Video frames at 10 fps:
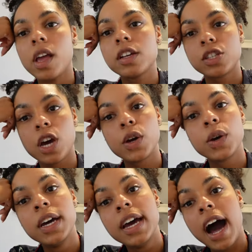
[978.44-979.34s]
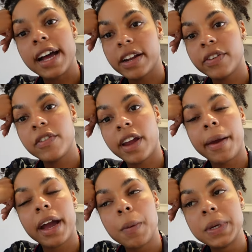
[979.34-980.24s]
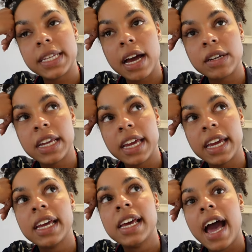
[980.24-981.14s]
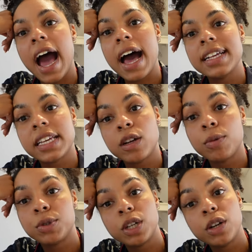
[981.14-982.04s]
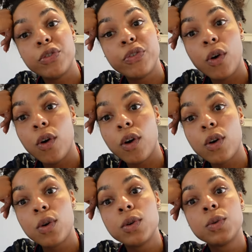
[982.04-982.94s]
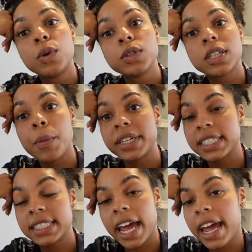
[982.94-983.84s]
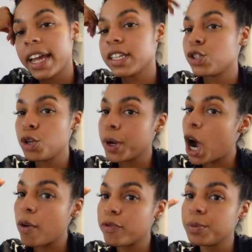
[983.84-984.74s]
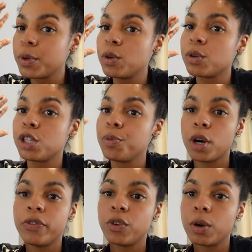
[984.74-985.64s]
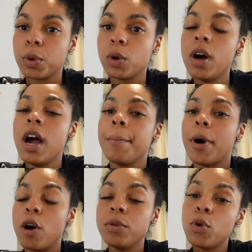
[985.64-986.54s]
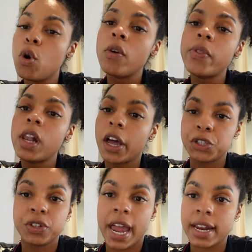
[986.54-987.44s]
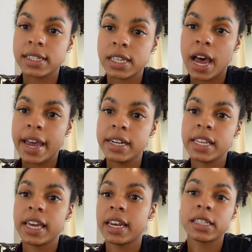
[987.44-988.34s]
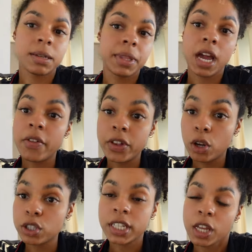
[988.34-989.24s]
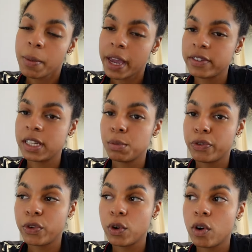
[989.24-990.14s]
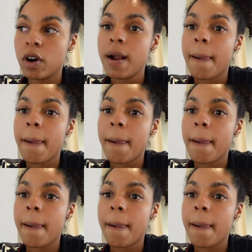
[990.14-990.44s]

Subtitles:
So I definitely been hearing coming down here as an option for Cornwall, somewhere to stay, super comfortable, super affordable, but on more on the luxury end side than some of the other lodges that you may have seen before.